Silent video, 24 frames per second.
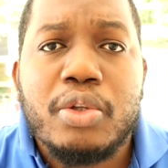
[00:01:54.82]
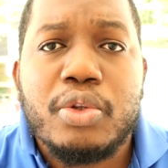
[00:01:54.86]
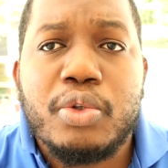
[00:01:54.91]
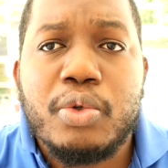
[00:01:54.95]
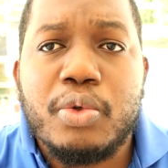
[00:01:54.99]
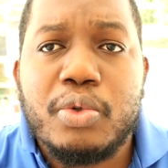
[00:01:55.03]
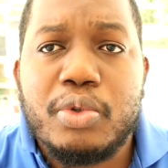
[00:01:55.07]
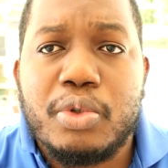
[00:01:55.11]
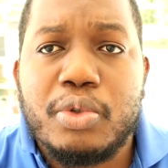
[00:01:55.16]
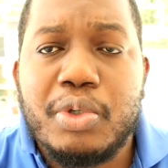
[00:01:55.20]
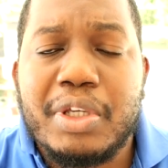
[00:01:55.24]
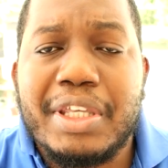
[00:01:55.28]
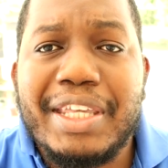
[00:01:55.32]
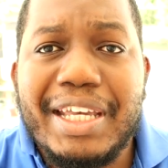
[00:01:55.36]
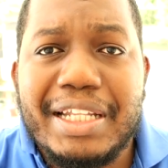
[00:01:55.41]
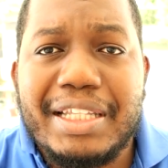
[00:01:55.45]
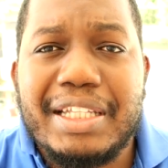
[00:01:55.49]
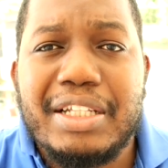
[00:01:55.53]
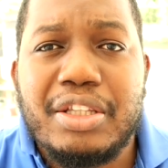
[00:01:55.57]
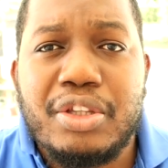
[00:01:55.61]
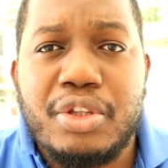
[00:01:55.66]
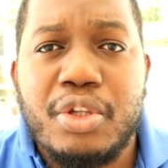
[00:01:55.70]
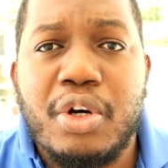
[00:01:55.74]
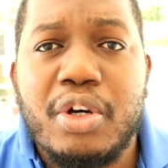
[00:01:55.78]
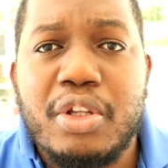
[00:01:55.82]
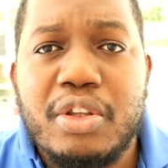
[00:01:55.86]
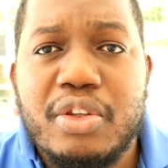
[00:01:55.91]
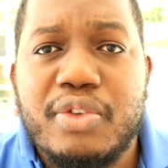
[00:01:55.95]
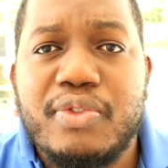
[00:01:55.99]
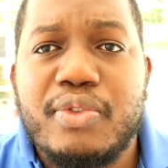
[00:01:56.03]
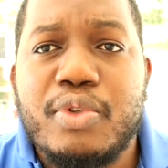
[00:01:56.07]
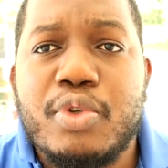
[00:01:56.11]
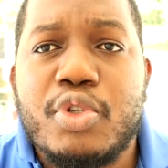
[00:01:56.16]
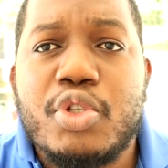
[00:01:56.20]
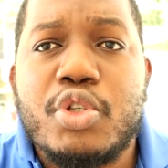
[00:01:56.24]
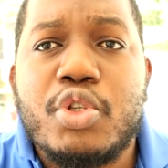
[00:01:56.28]
to get it done
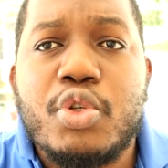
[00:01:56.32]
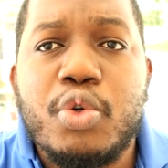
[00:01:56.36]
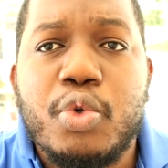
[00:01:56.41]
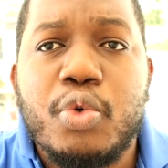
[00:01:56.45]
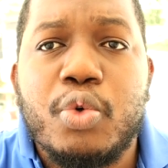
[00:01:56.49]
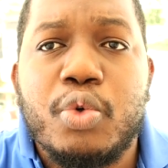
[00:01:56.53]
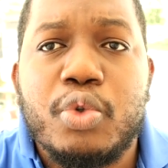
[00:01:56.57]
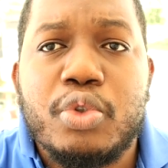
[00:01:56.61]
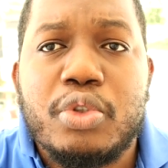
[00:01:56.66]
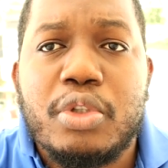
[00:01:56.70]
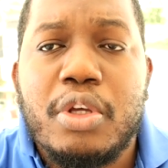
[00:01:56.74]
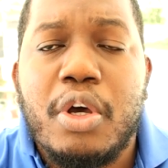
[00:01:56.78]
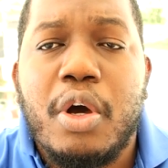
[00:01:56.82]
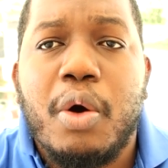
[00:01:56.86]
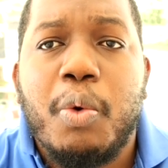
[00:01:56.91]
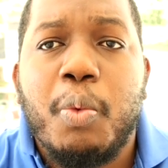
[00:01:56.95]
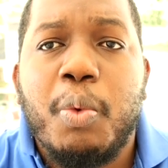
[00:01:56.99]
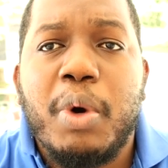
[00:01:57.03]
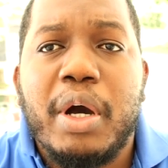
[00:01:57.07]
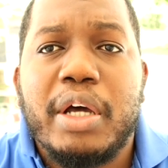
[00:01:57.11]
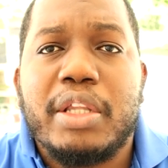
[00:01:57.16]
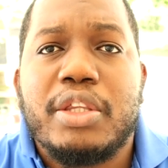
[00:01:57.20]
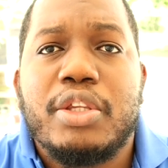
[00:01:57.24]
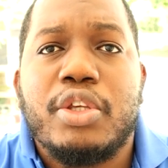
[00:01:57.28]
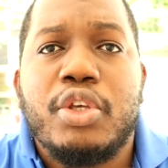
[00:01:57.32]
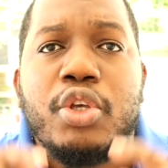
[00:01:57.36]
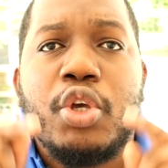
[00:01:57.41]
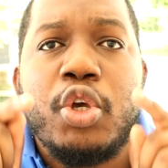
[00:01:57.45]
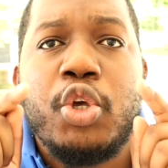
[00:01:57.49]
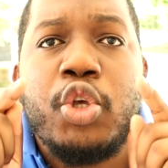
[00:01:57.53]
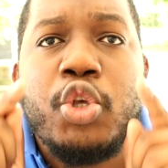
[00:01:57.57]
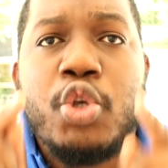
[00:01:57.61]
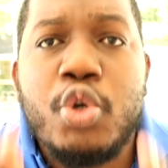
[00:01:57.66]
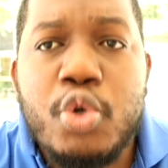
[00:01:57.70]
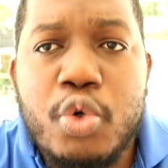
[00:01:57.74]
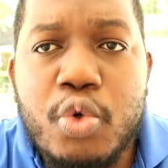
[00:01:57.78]
to suit what
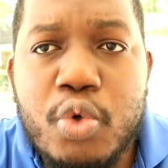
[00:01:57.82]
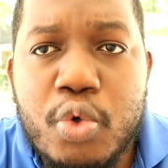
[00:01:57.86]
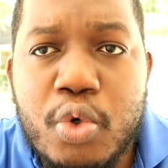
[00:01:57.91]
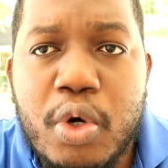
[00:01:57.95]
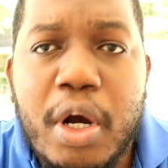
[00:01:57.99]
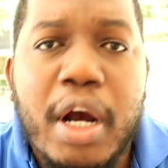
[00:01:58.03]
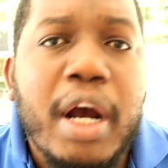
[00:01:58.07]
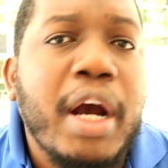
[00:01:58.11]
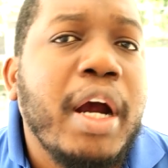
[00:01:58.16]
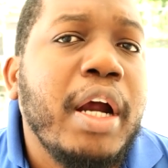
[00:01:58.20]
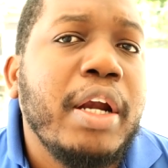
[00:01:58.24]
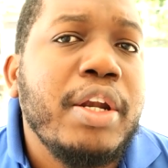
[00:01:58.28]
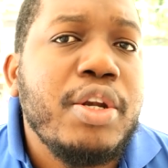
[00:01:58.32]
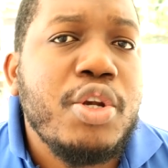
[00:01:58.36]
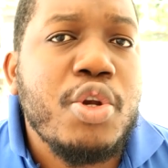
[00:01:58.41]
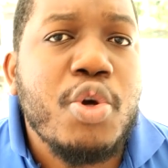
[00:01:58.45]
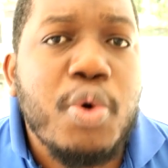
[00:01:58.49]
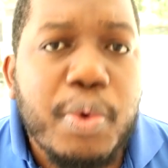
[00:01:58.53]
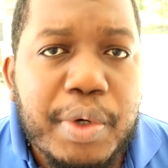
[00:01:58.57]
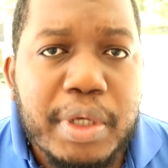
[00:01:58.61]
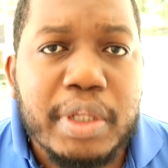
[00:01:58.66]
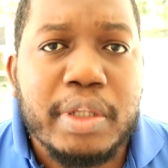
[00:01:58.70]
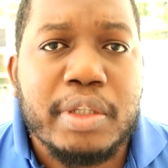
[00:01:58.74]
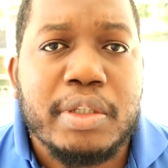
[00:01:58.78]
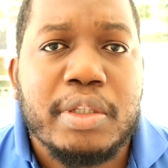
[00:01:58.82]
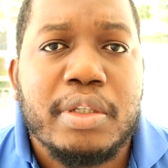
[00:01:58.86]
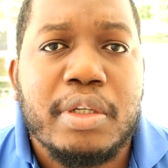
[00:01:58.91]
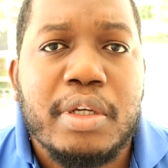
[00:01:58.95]
you are doing.